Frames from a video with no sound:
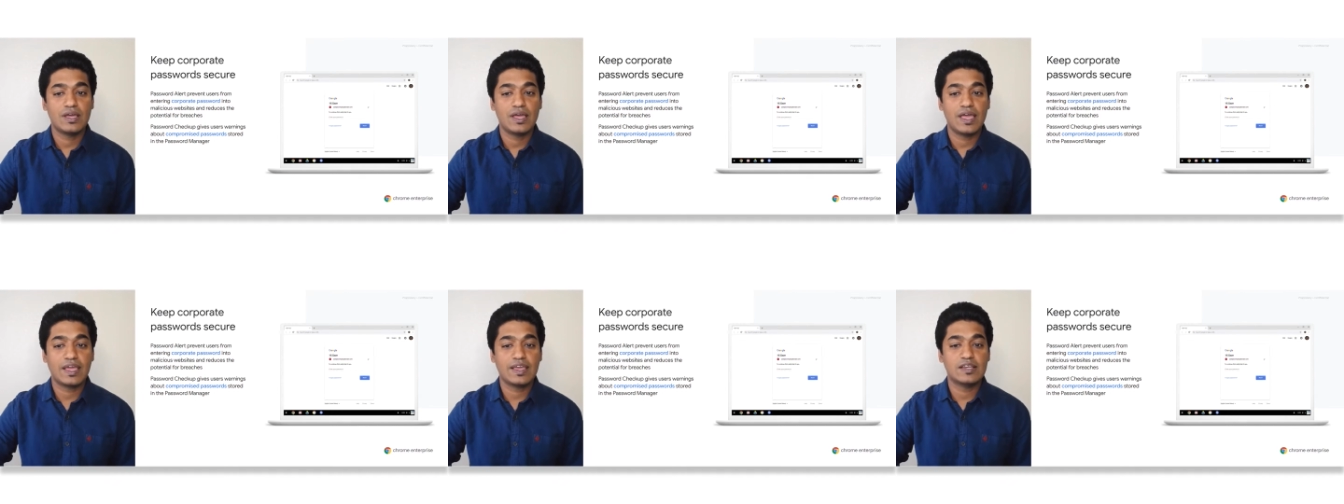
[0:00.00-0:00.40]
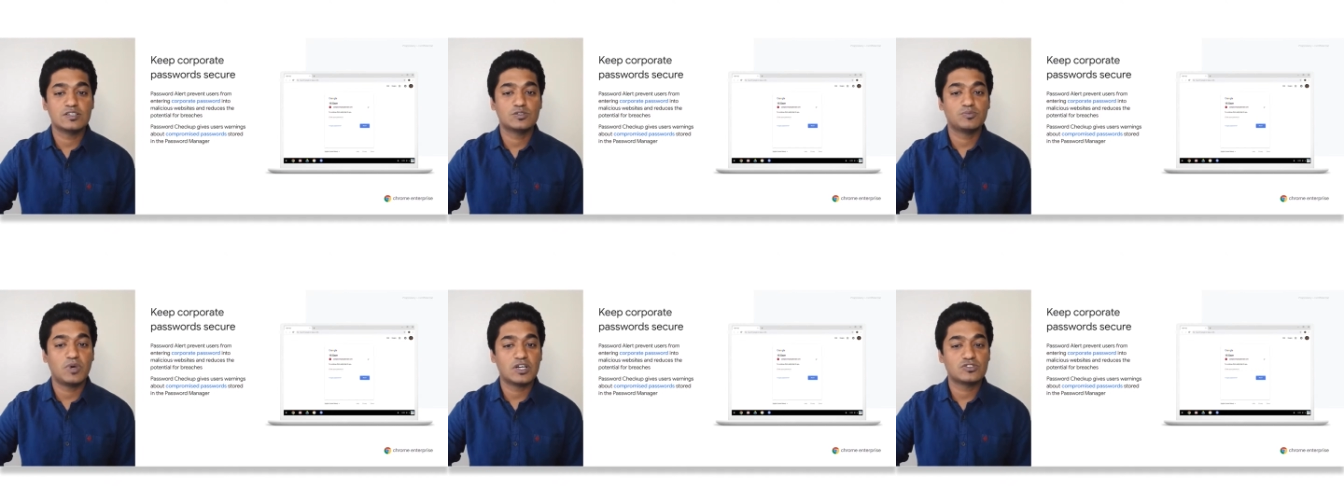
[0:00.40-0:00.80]

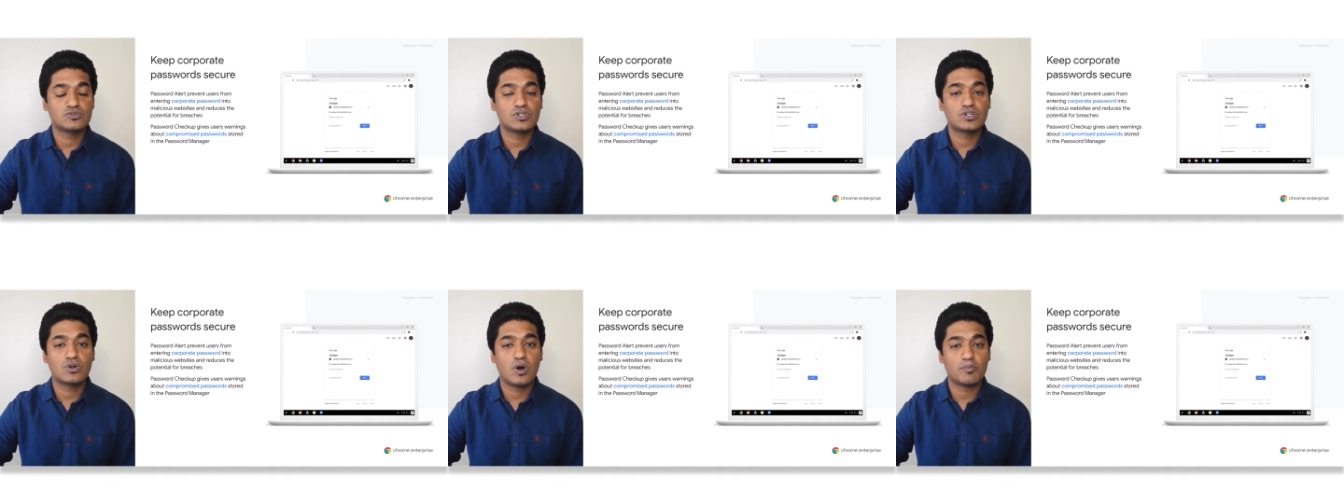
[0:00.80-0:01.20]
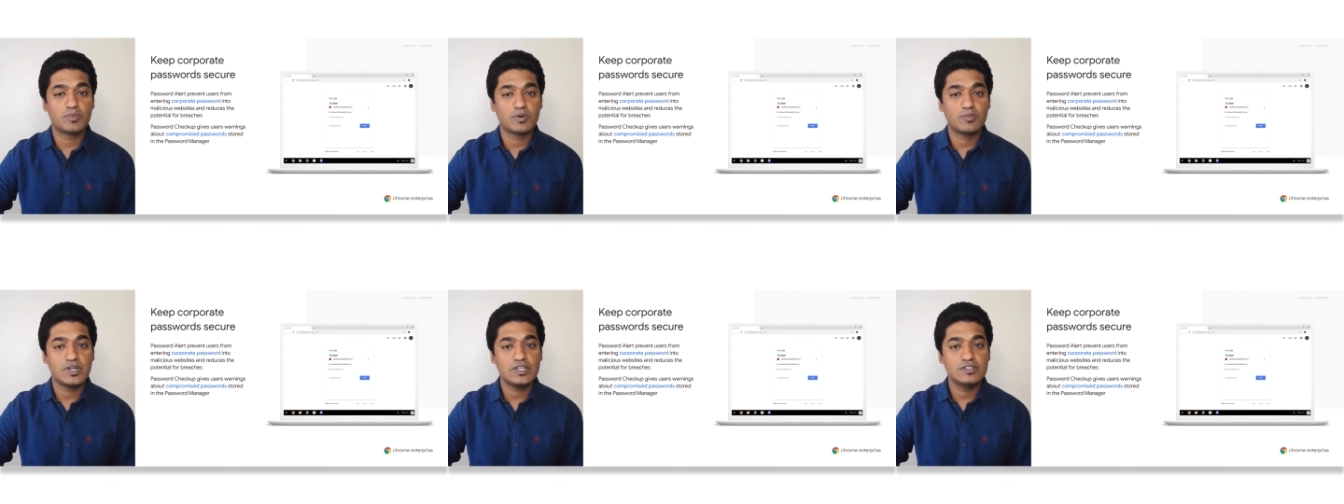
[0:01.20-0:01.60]
against password
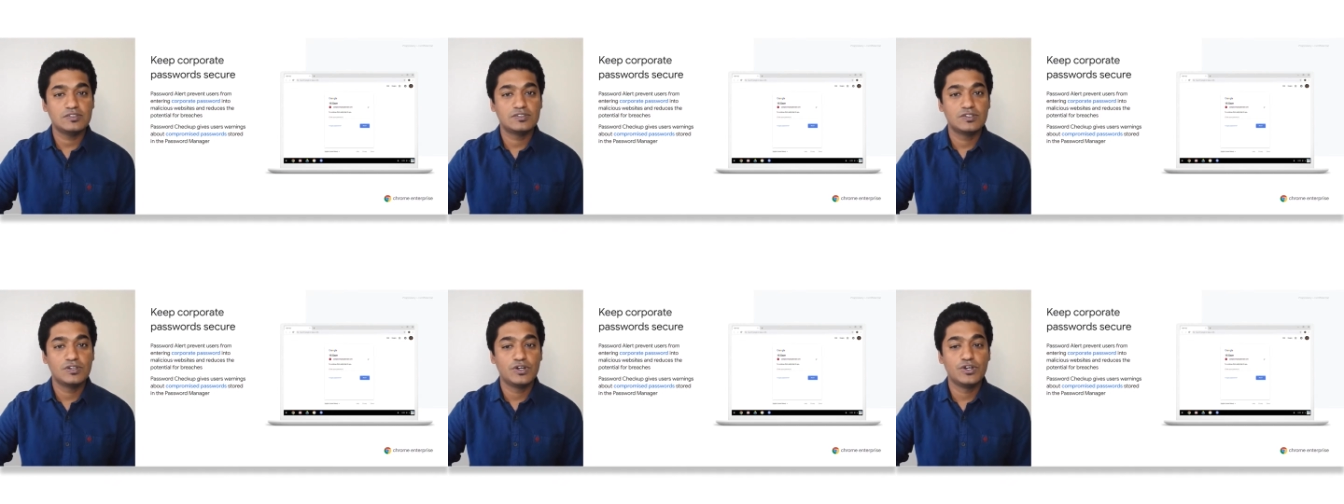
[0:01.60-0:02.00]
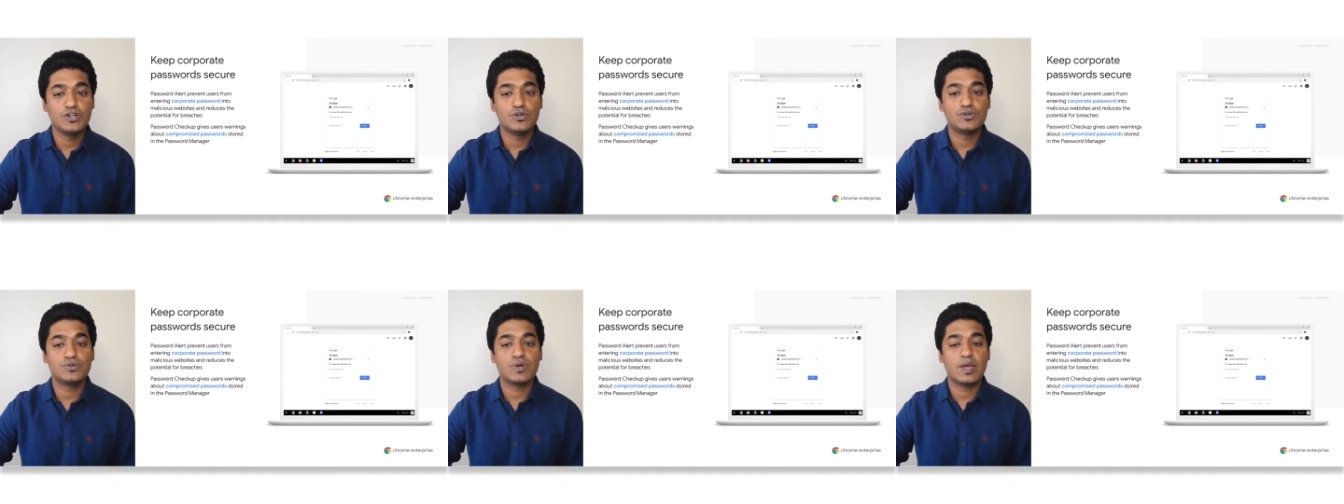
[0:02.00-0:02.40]
compromise due
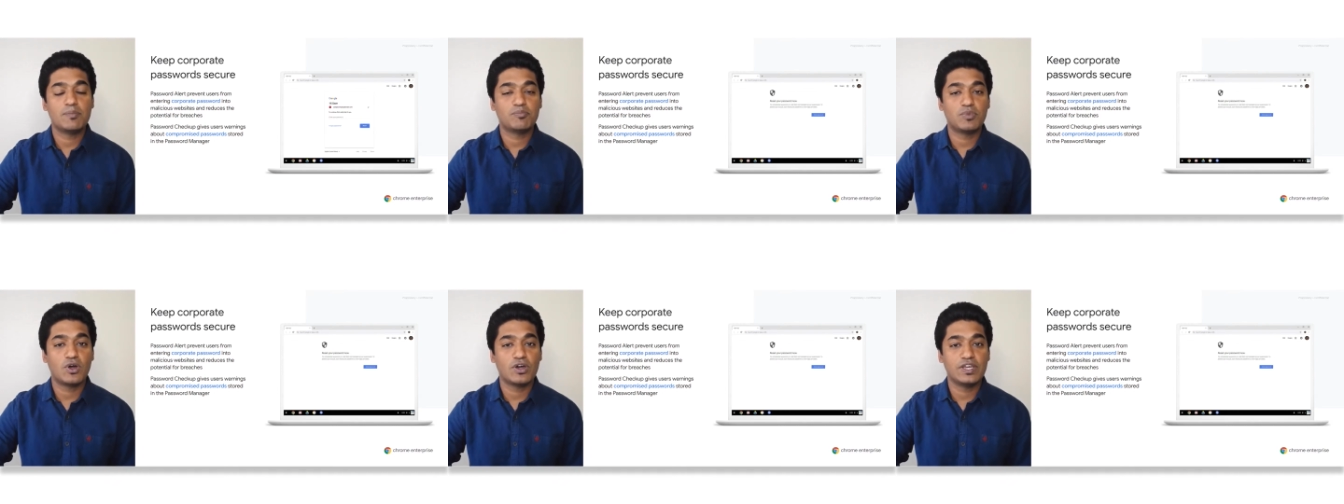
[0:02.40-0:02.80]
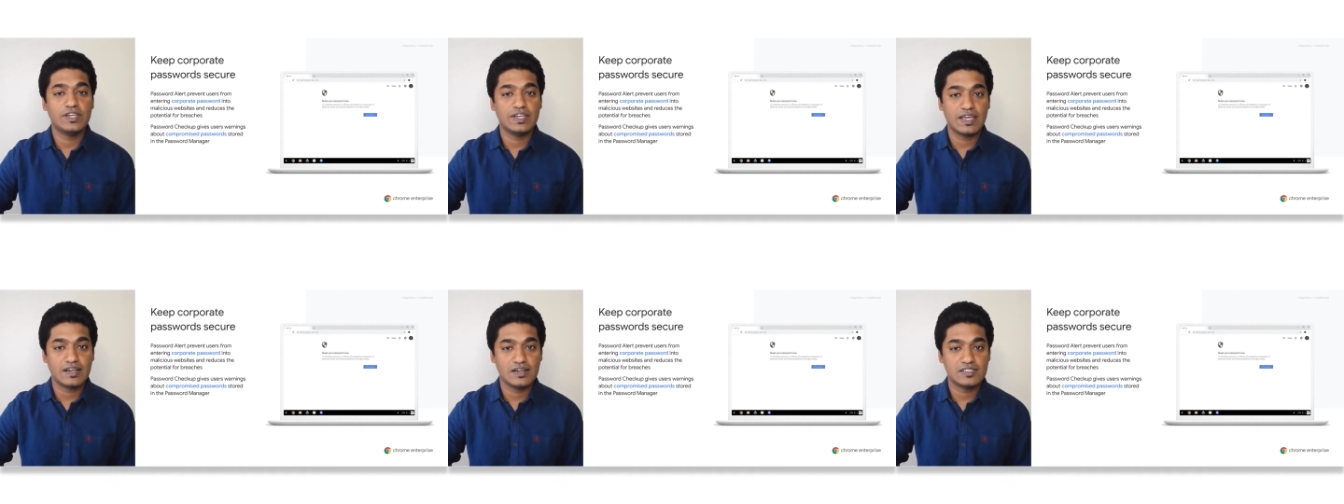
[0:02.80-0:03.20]
to employee
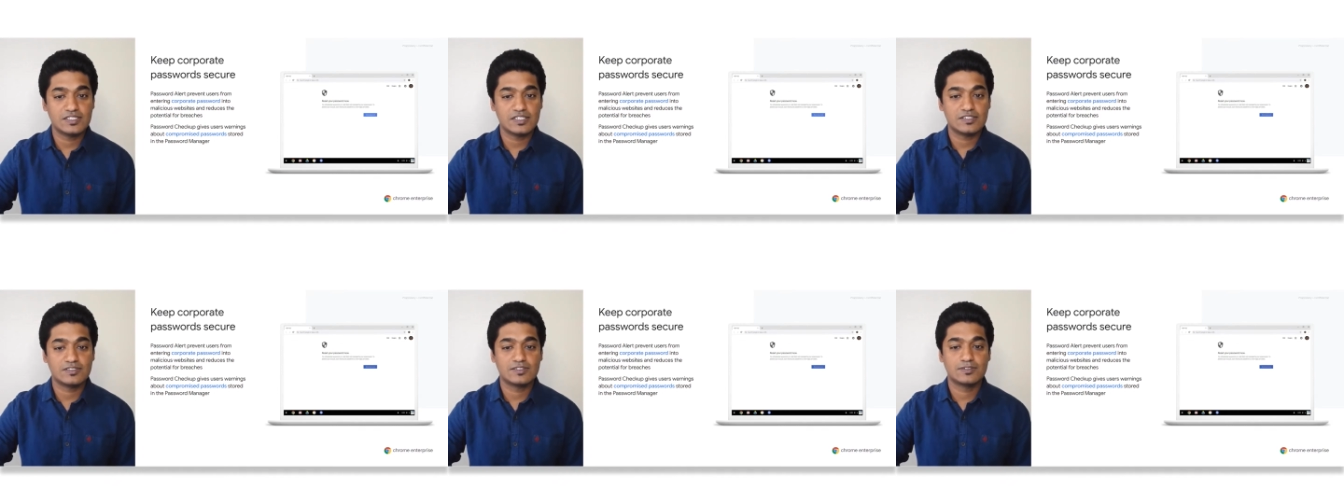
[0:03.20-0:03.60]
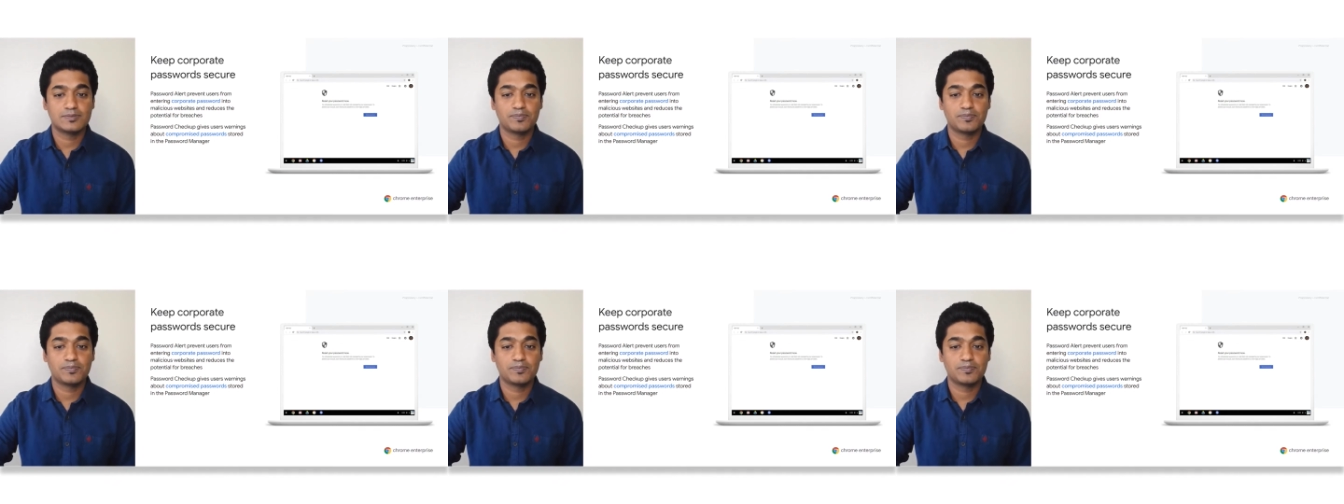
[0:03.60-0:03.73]
negligence.